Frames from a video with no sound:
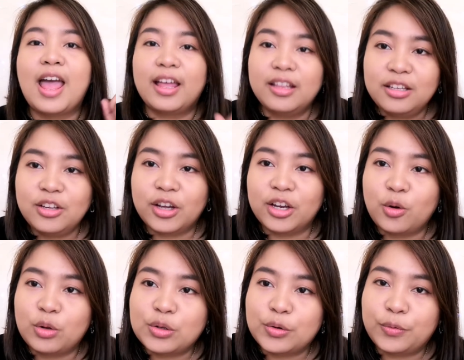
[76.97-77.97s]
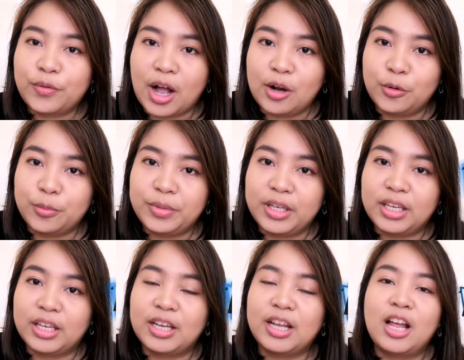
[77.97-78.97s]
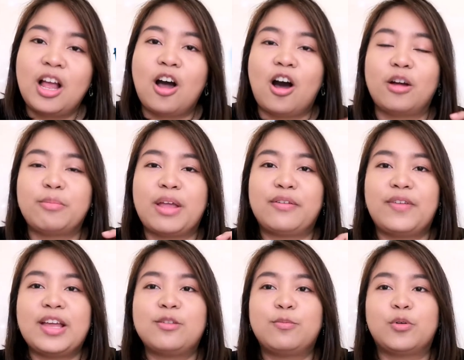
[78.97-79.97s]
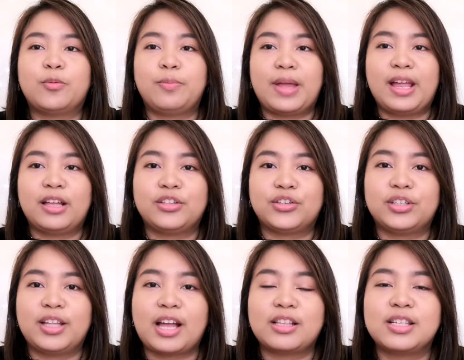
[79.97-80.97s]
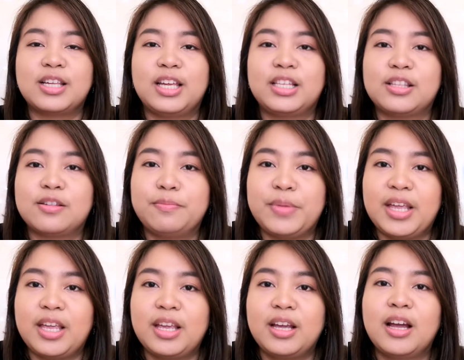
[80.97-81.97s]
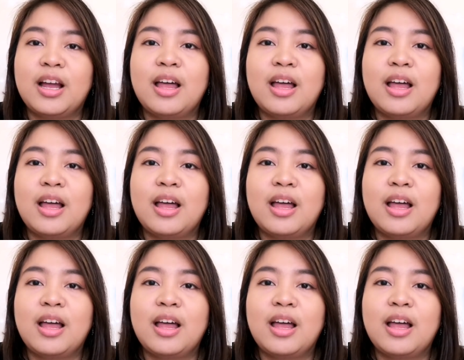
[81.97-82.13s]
And you can also follow me on my Facebook page. That's It'sMe,